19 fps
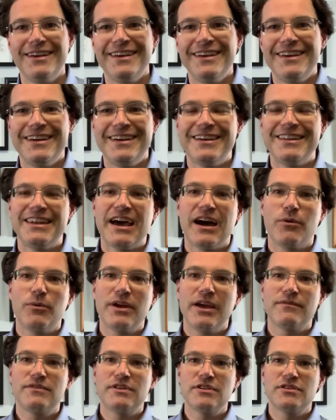And now we
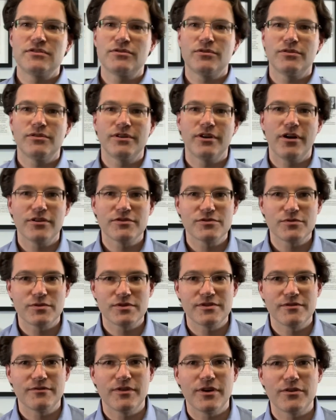have digital and all sorts
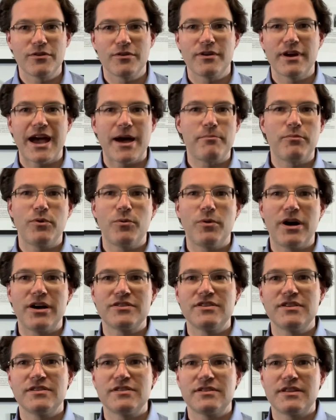of other Apple
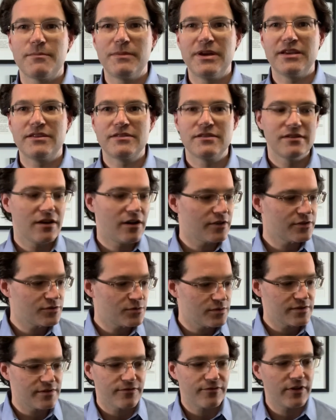watches that make all sorts
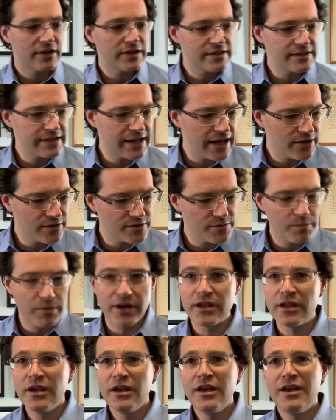of funny sounds,
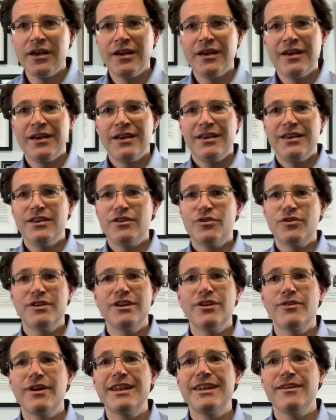but he couldn't
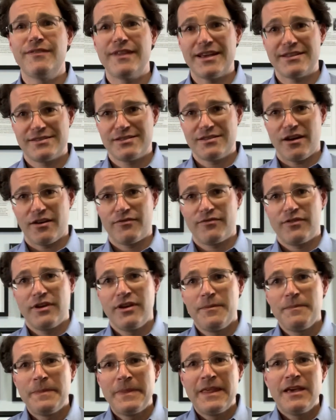hear any of that stuff.
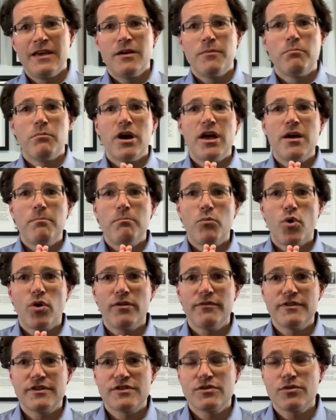Moral of
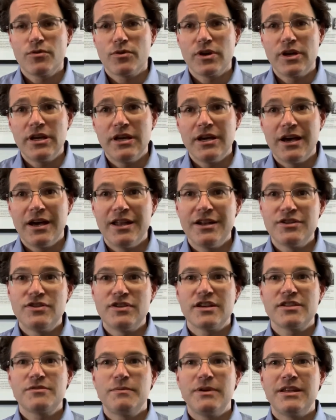the story, an
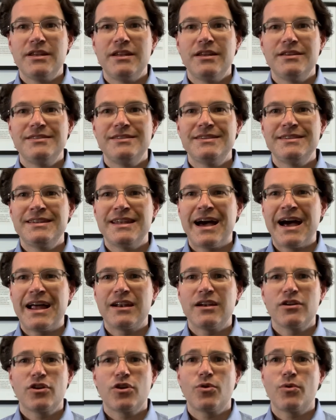adjustment did not
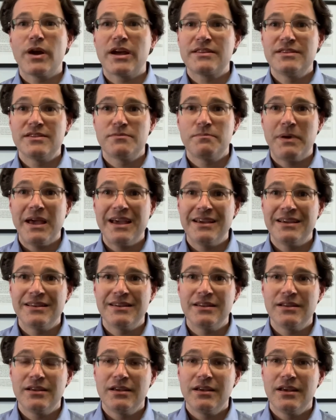correct his pain.
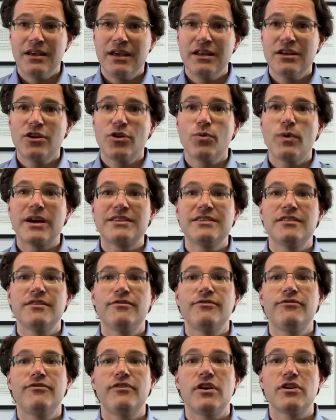It corrected the
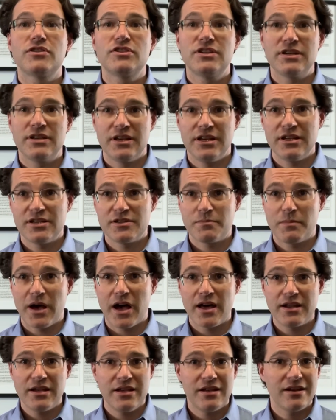function in his
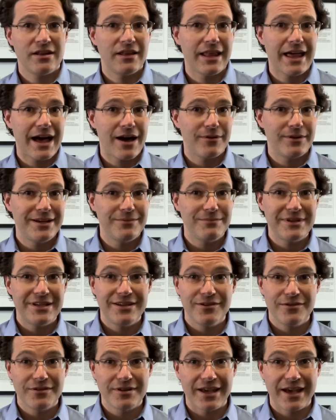body and allowed him to
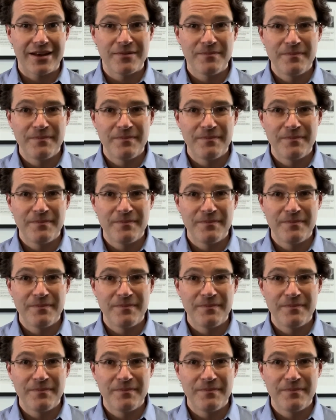hear again.